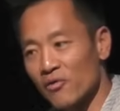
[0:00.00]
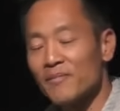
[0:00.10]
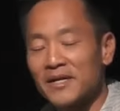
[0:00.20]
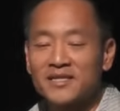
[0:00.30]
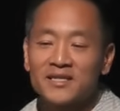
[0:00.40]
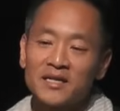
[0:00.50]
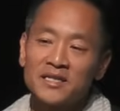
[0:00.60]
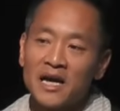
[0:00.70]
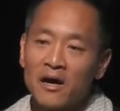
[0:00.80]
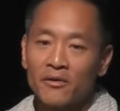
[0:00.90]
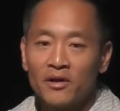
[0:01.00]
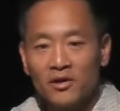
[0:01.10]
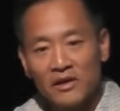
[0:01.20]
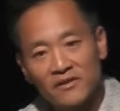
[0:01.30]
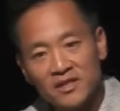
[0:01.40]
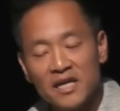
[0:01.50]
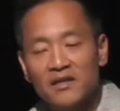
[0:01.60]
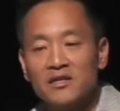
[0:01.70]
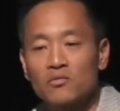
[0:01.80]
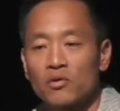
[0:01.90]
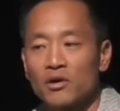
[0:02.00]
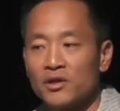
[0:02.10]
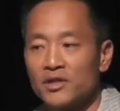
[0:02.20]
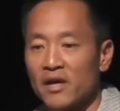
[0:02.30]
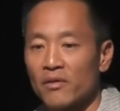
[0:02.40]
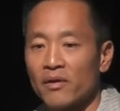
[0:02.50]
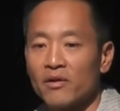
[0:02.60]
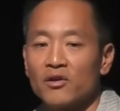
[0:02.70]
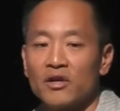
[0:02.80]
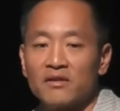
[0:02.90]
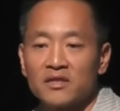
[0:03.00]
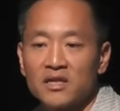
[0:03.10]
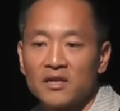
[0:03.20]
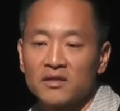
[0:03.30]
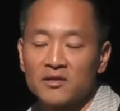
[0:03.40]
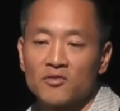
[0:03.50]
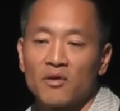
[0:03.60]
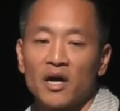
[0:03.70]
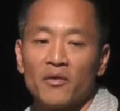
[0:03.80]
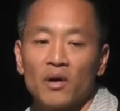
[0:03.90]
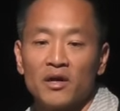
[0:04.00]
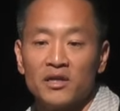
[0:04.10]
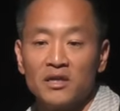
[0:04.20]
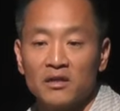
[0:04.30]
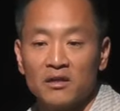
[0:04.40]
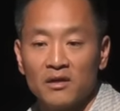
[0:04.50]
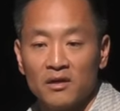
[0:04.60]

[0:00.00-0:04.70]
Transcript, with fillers: to him at sundown, you have to say these words, and then you have to sit at this shrine while he